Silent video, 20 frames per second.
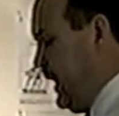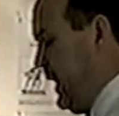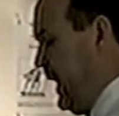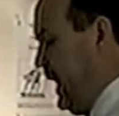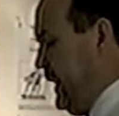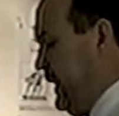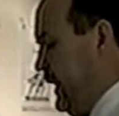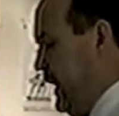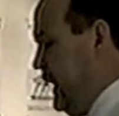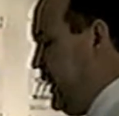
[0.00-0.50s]

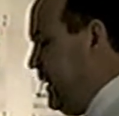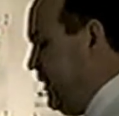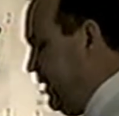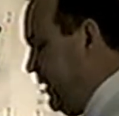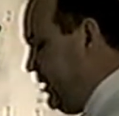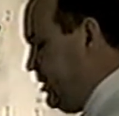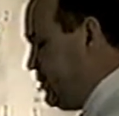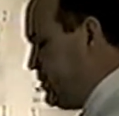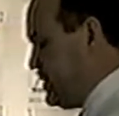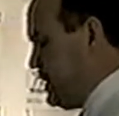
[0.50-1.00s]
And an
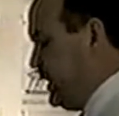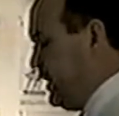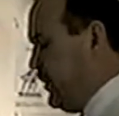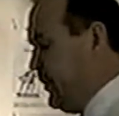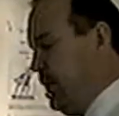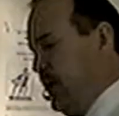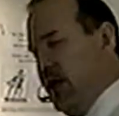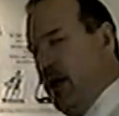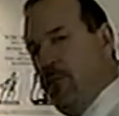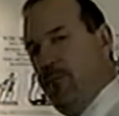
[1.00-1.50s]
interesting
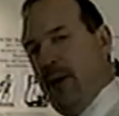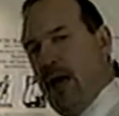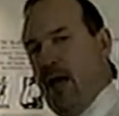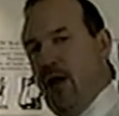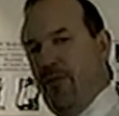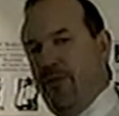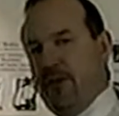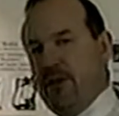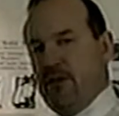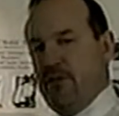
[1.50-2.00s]
thing
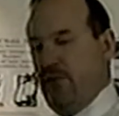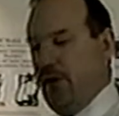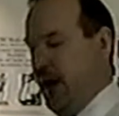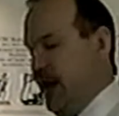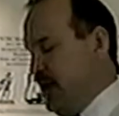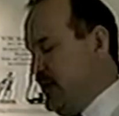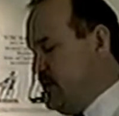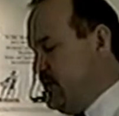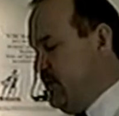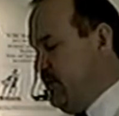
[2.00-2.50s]
about the
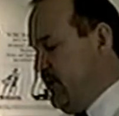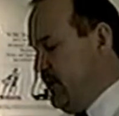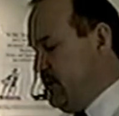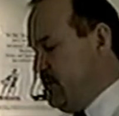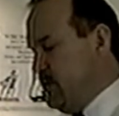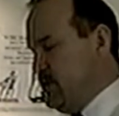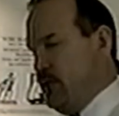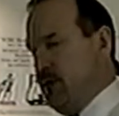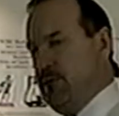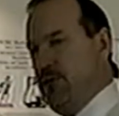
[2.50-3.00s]
device, the
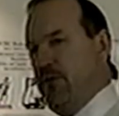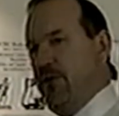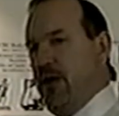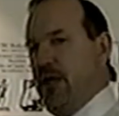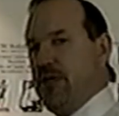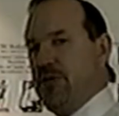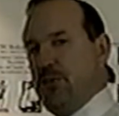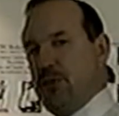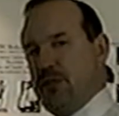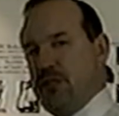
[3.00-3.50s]
VetraStim
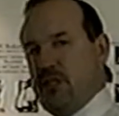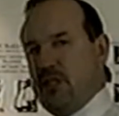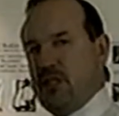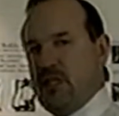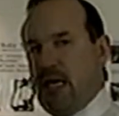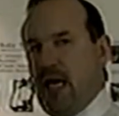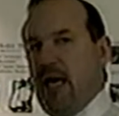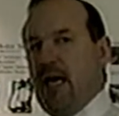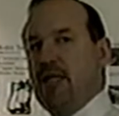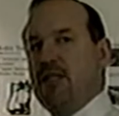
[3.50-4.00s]
device was
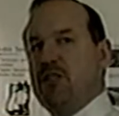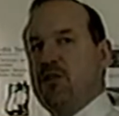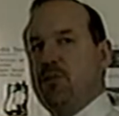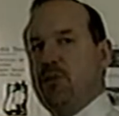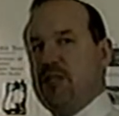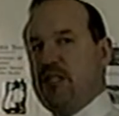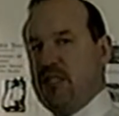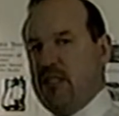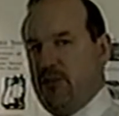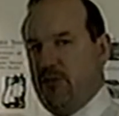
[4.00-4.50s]
designed
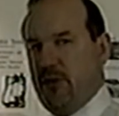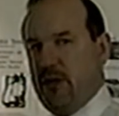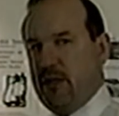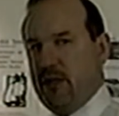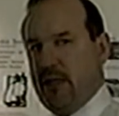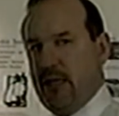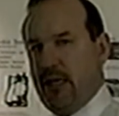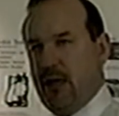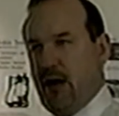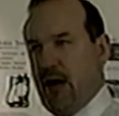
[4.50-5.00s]

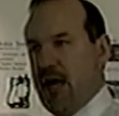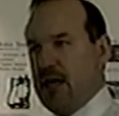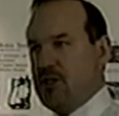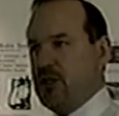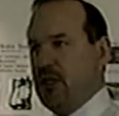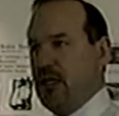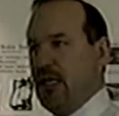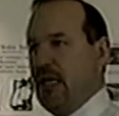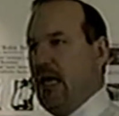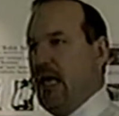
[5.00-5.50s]
specifically, or
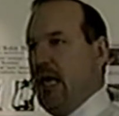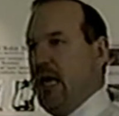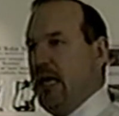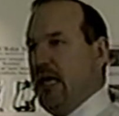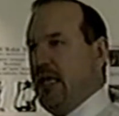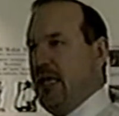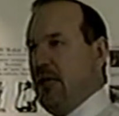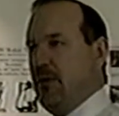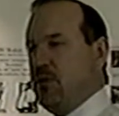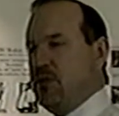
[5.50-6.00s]
actually
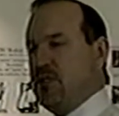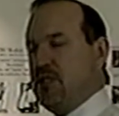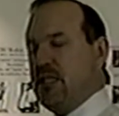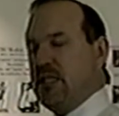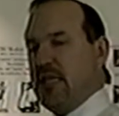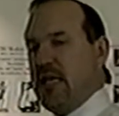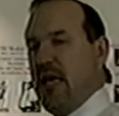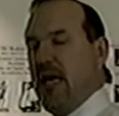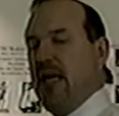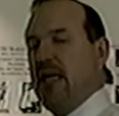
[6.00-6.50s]
it was
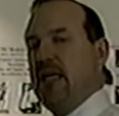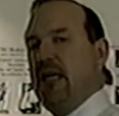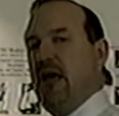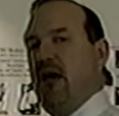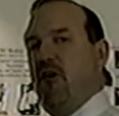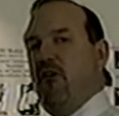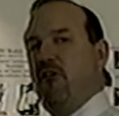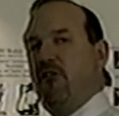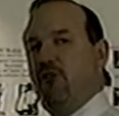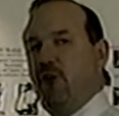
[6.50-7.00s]
designed
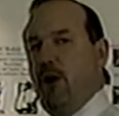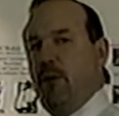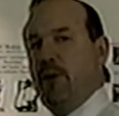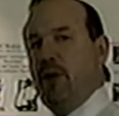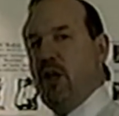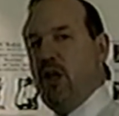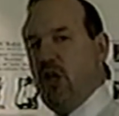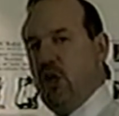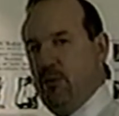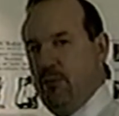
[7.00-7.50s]
from
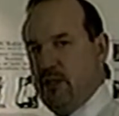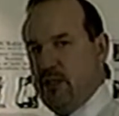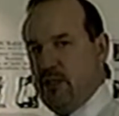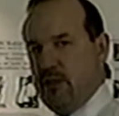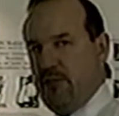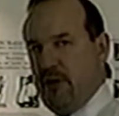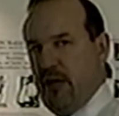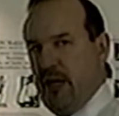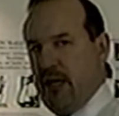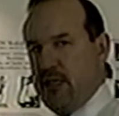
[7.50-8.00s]
a human
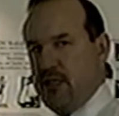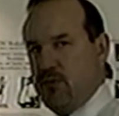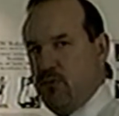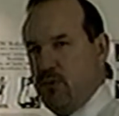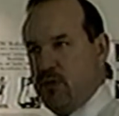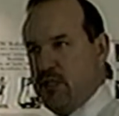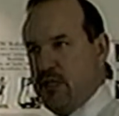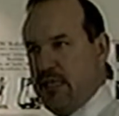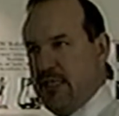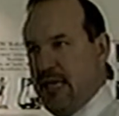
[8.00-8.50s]
device,
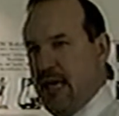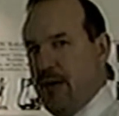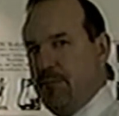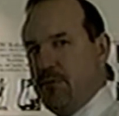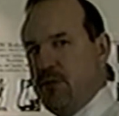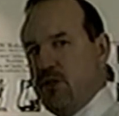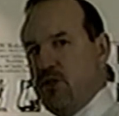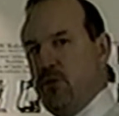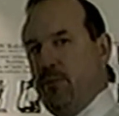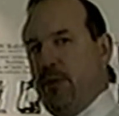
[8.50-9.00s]
was
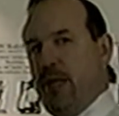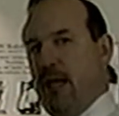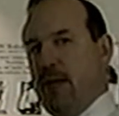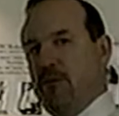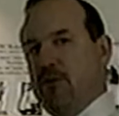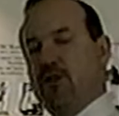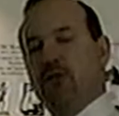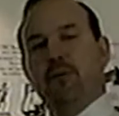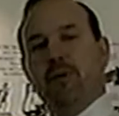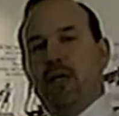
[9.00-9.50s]
adapted to be
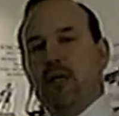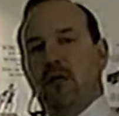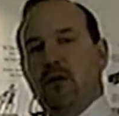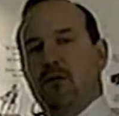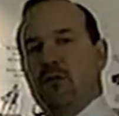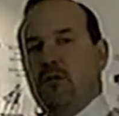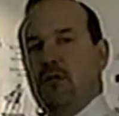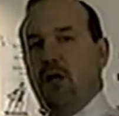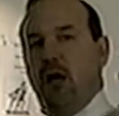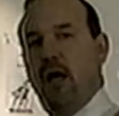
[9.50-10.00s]
able to be
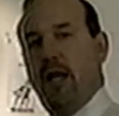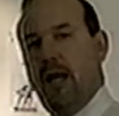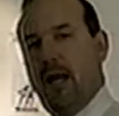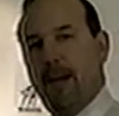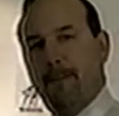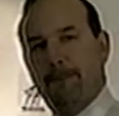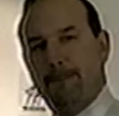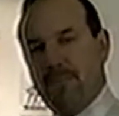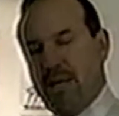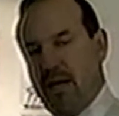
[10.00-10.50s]
used on
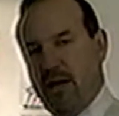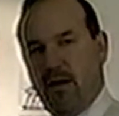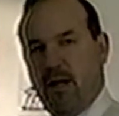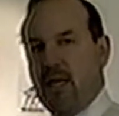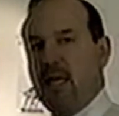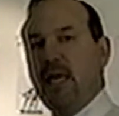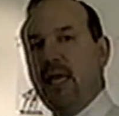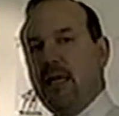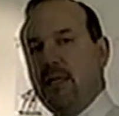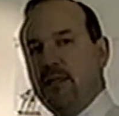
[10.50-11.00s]
a
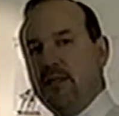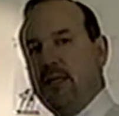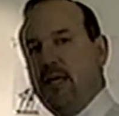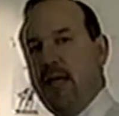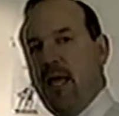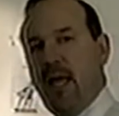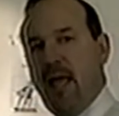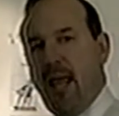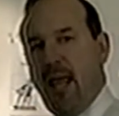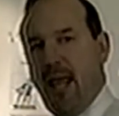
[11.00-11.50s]
parakeet
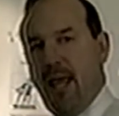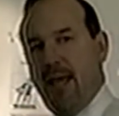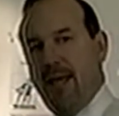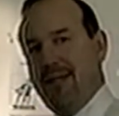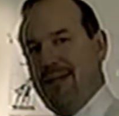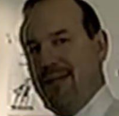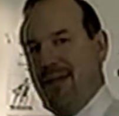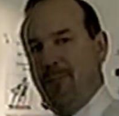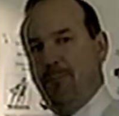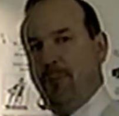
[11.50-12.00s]

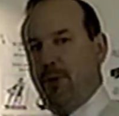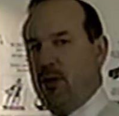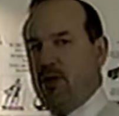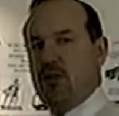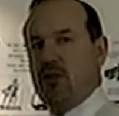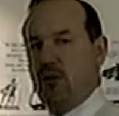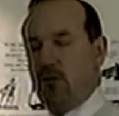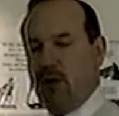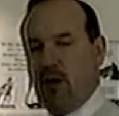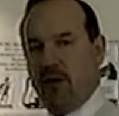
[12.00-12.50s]
and a
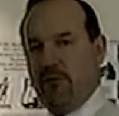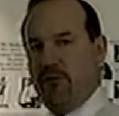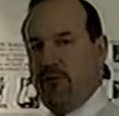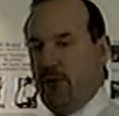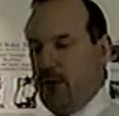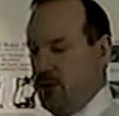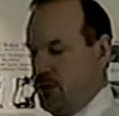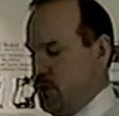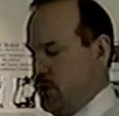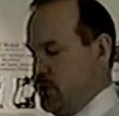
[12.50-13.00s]
percheron,
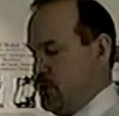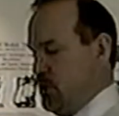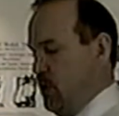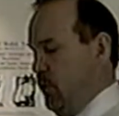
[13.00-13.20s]
for instance.